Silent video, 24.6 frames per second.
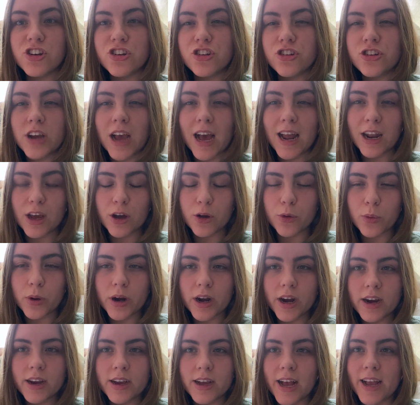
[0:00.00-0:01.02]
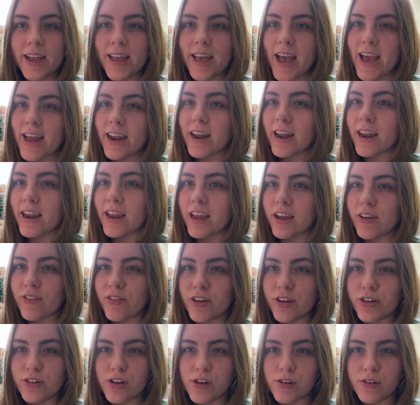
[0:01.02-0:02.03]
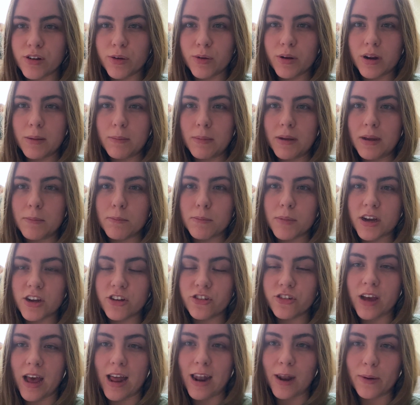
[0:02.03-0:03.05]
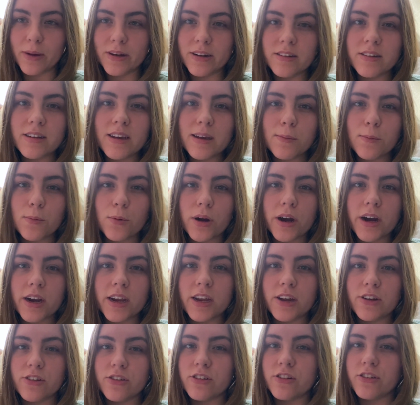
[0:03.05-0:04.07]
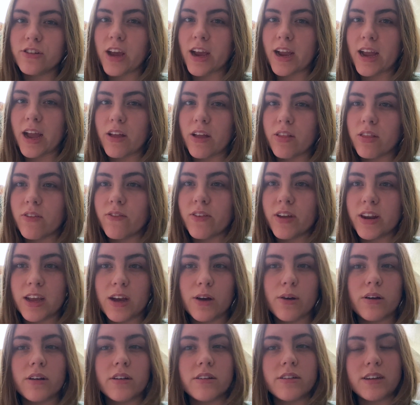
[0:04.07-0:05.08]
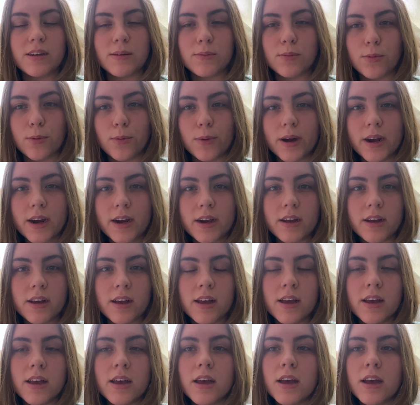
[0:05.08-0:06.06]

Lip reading: shallow work. Again, if you don't know what I mean by shallow and deep work, you should check out the video on deep work.